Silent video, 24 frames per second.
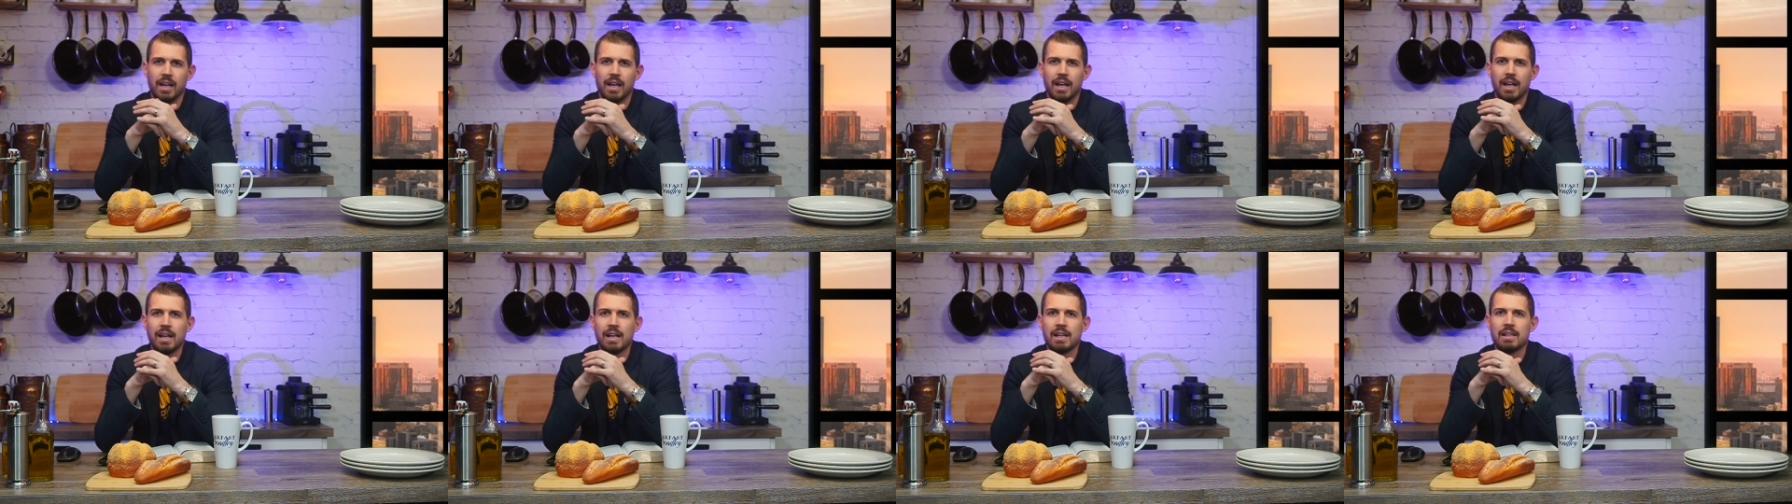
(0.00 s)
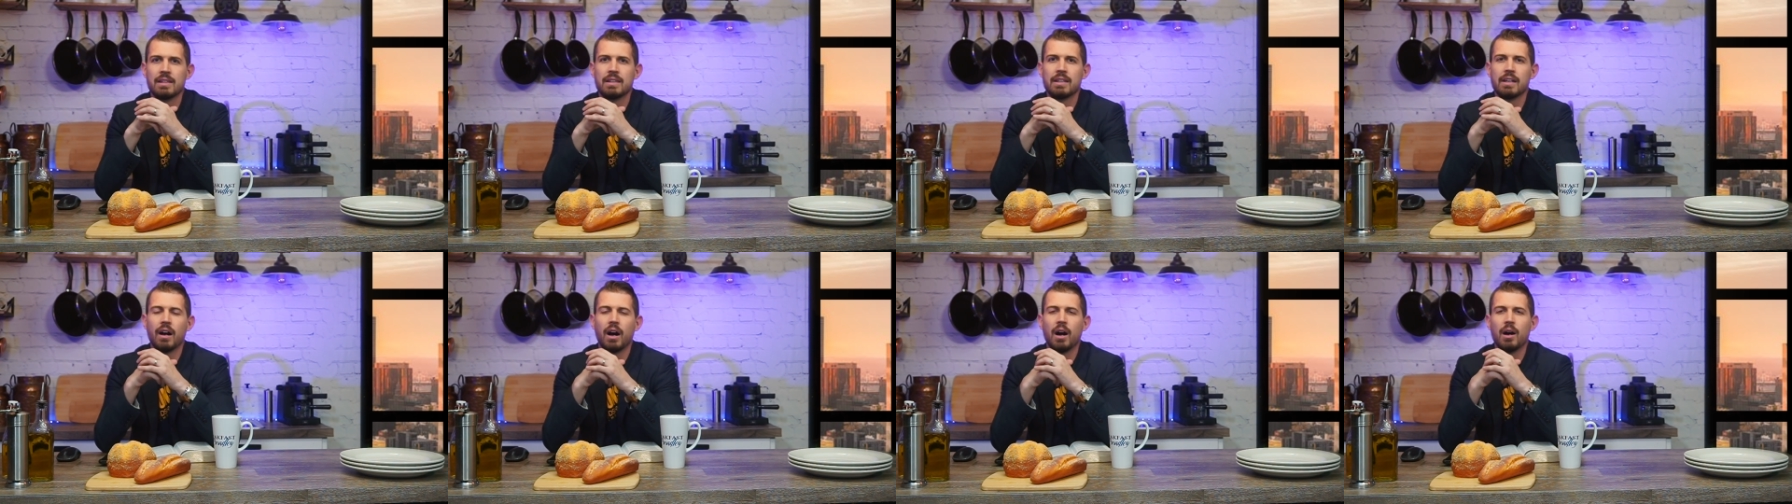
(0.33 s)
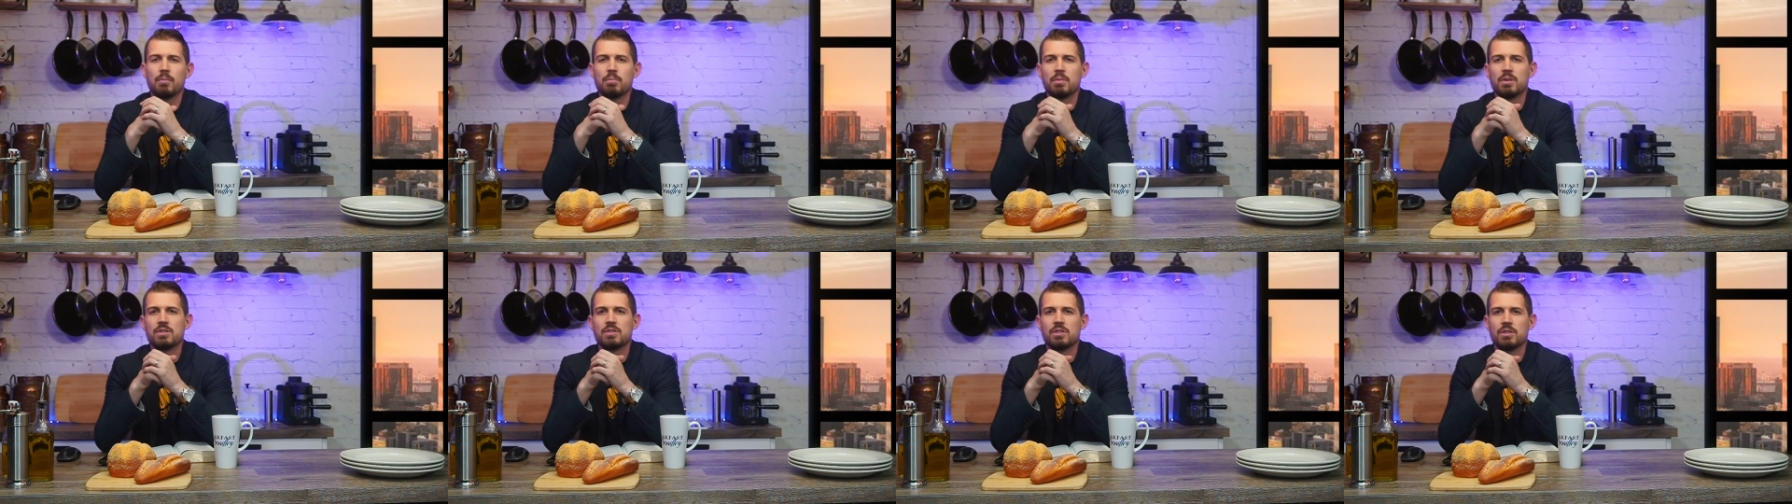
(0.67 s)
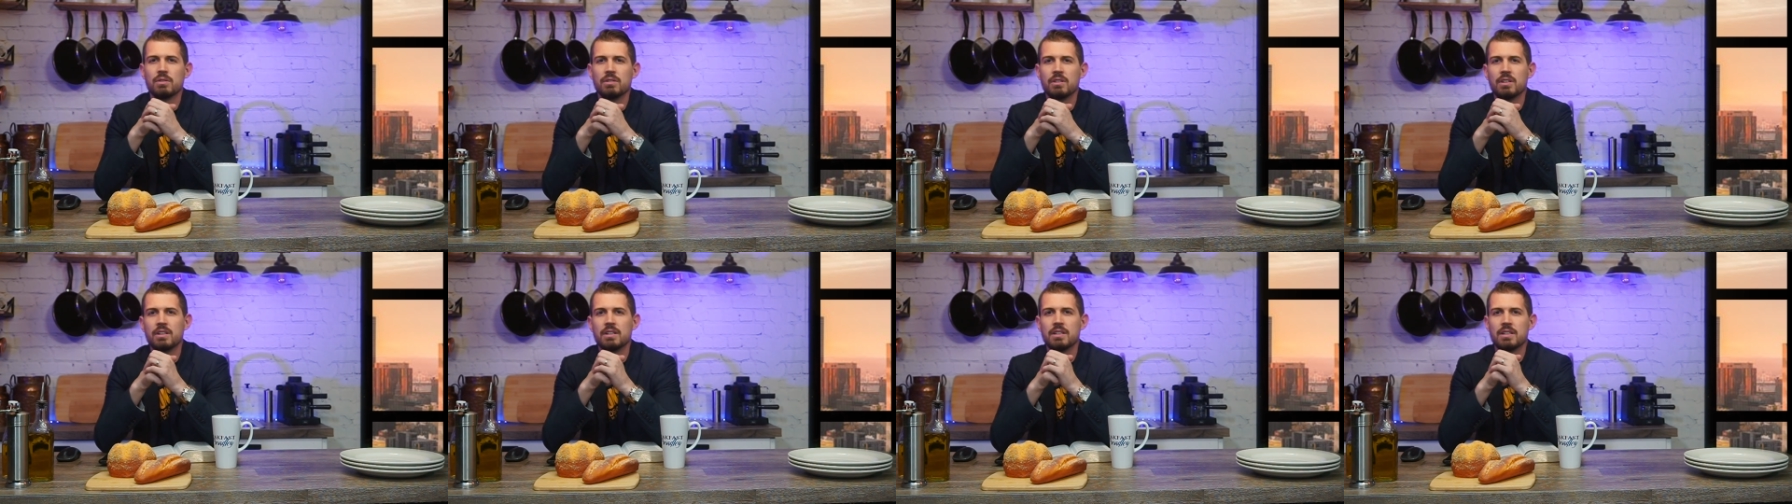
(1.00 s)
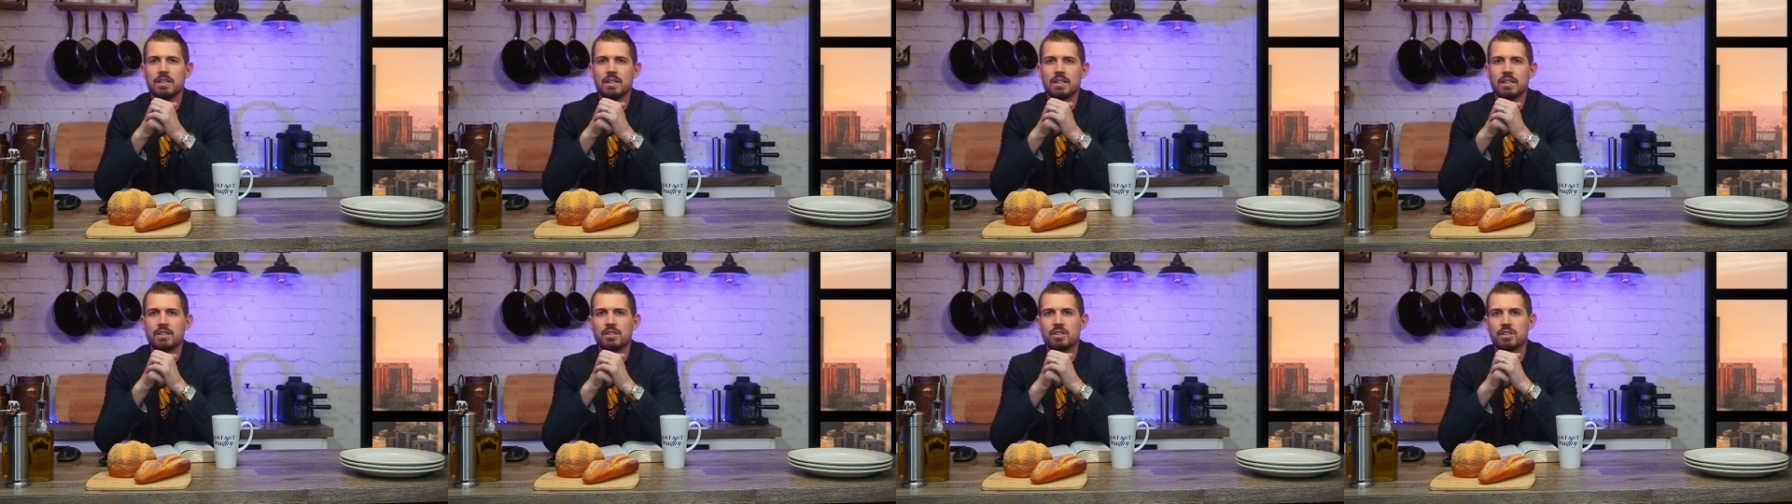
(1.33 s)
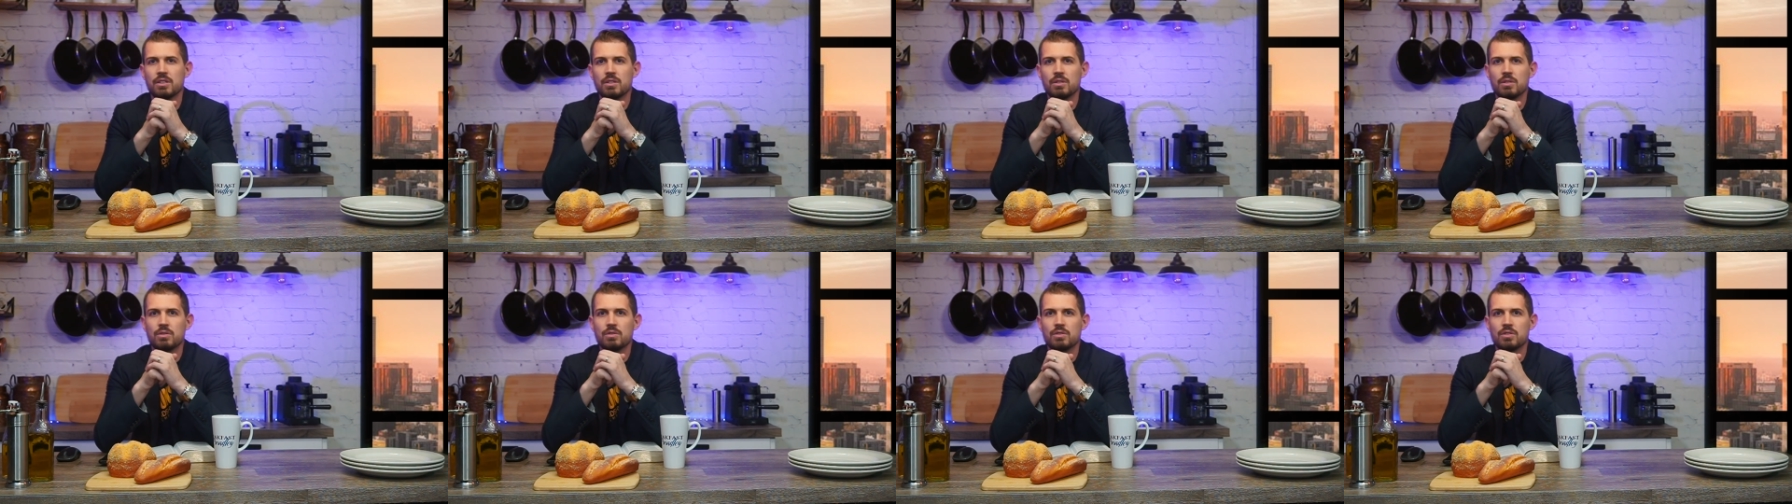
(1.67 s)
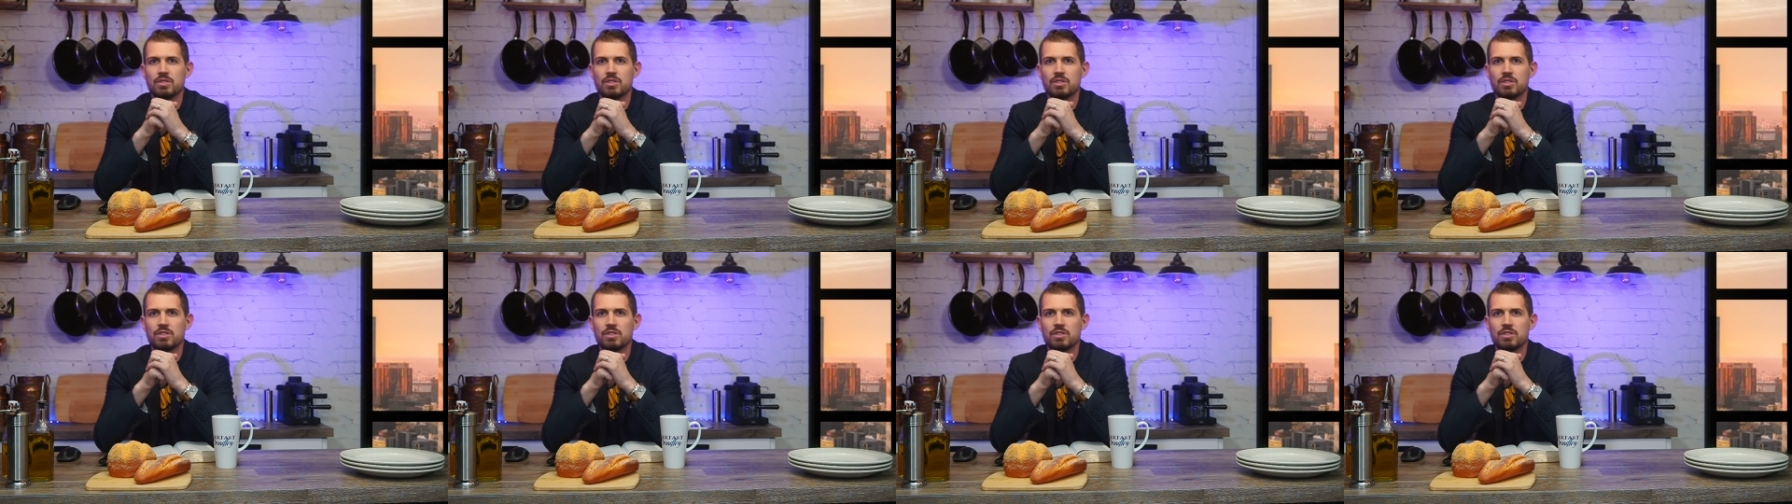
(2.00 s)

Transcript: And the opportunity to